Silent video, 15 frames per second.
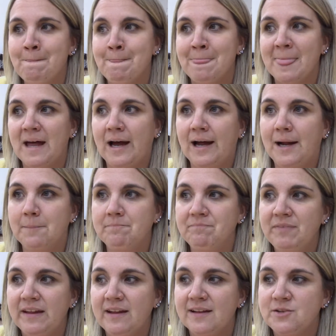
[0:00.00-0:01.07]
Um,
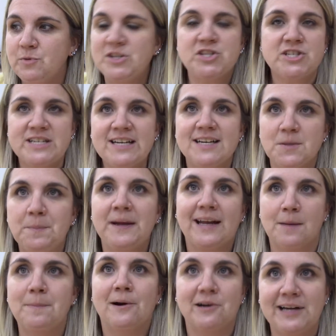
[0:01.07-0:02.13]
we just needed to pick
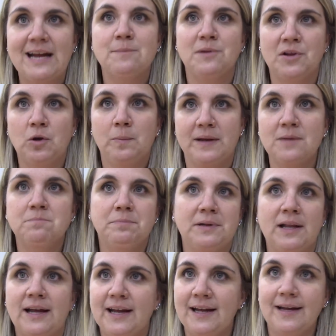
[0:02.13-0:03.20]
up our game a little bit and
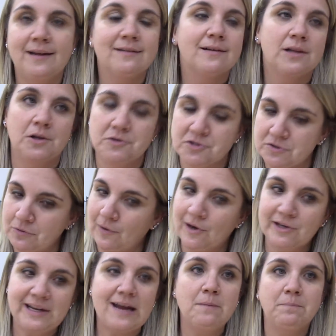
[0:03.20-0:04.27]
play closer to our
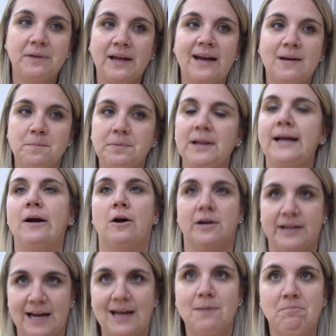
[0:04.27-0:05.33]
game plan and play our
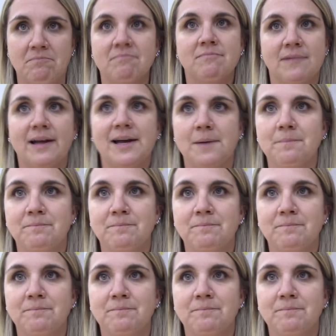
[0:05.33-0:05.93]
game. Um,